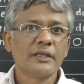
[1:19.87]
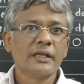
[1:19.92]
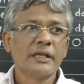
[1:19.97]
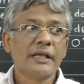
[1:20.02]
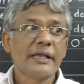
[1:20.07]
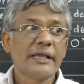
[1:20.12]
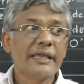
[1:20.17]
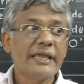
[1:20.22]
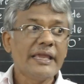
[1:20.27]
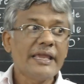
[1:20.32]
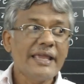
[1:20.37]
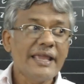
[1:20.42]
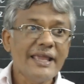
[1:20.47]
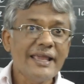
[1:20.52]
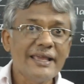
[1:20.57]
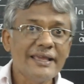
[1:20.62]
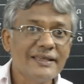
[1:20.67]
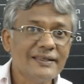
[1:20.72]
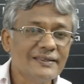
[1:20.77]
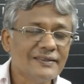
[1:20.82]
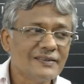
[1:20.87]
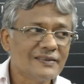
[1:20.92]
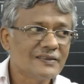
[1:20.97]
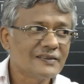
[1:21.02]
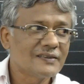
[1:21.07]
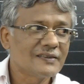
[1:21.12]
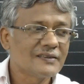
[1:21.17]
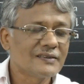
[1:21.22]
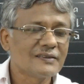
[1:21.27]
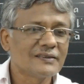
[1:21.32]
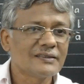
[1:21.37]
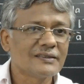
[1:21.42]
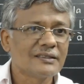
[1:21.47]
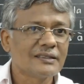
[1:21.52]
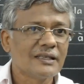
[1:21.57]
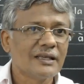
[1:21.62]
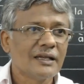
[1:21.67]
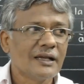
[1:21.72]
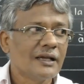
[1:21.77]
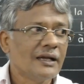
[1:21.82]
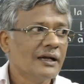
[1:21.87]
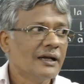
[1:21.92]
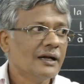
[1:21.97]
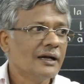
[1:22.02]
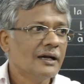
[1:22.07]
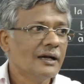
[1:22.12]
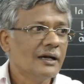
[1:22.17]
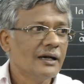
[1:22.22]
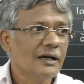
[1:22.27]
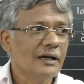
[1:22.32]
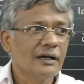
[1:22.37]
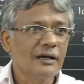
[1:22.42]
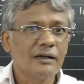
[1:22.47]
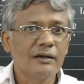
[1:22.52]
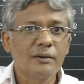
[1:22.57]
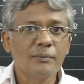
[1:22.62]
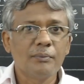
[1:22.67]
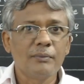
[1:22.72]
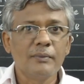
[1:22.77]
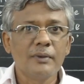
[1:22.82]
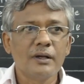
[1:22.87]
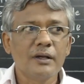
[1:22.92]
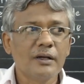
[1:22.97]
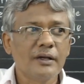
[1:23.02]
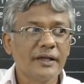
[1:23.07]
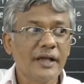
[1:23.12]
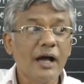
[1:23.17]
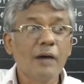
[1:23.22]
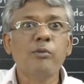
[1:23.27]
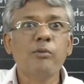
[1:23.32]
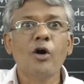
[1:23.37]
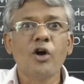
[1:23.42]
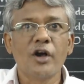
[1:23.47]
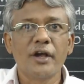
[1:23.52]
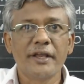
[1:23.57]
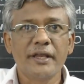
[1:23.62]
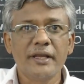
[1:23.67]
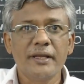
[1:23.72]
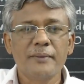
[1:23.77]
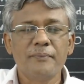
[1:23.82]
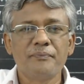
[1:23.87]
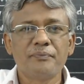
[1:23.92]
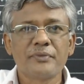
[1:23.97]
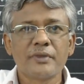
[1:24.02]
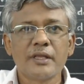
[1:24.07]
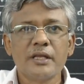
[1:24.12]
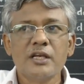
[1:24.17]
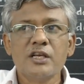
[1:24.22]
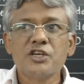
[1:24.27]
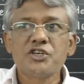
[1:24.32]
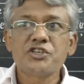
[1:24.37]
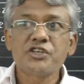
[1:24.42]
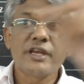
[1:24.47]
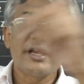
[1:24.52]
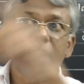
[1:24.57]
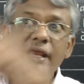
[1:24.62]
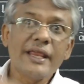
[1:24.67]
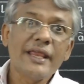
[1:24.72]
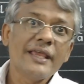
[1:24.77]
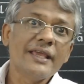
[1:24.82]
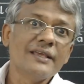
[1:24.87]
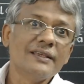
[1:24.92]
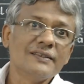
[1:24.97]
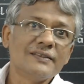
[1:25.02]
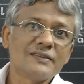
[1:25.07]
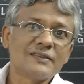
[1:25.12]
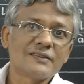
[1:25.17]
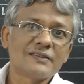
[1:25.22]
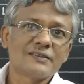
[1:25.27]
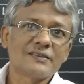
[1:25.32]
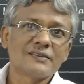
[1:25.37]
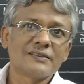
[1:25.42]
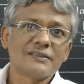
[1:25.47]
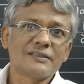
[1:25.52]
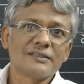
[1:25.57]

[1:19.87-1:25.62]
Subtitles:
He is a boy. She is.